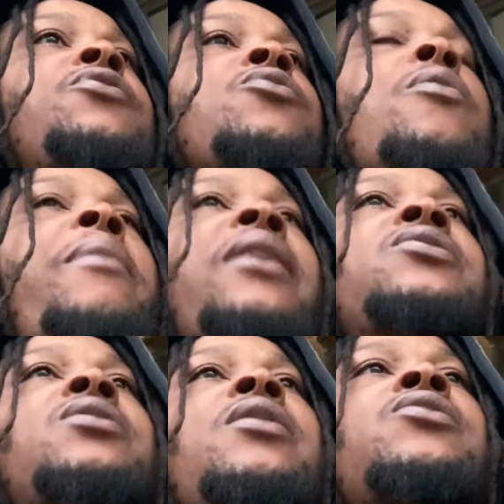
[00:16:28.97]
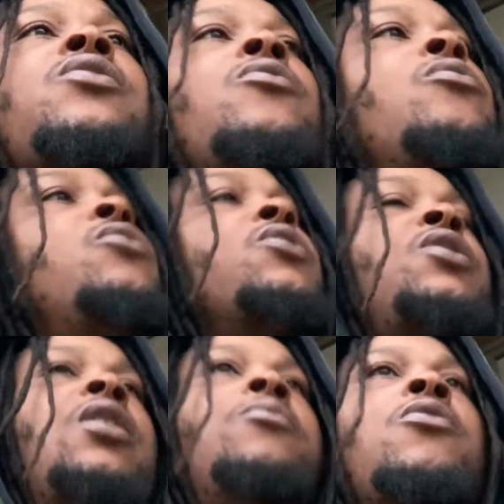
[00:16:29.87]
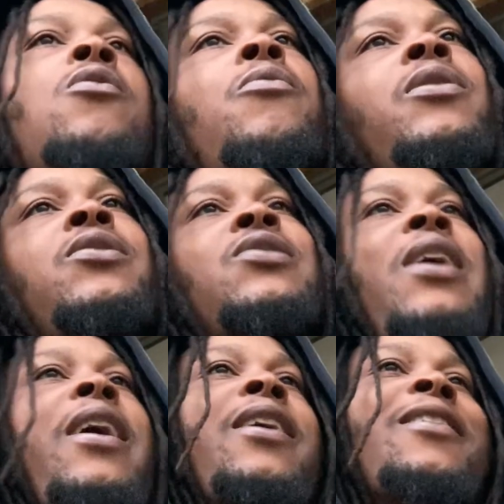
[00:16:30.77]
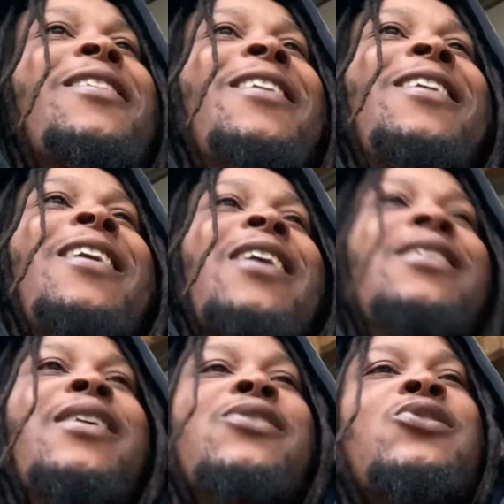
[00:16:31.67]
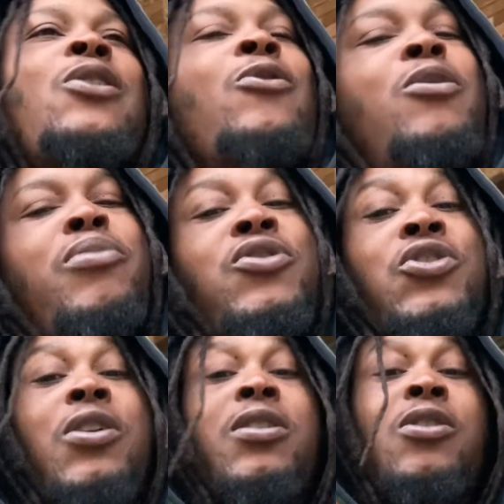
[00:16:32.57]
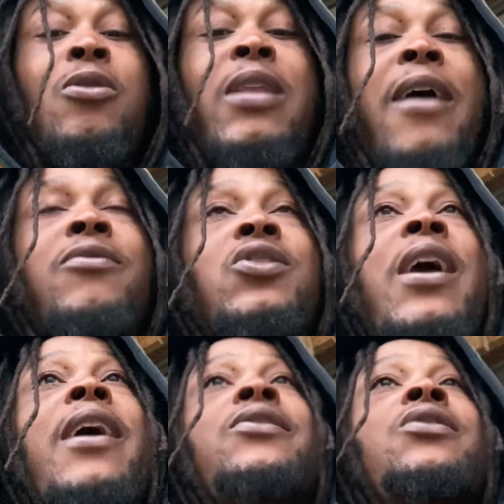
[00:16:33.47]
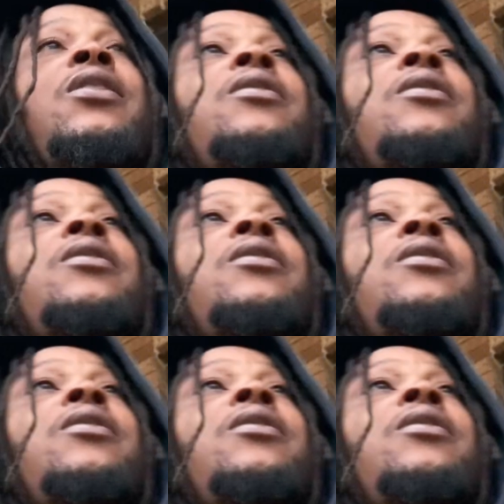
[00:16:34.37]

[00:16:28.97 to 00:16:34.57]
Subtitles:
you, it makes sense. So you just keep doing what he's saying, and then slowly but surely your life changes, and then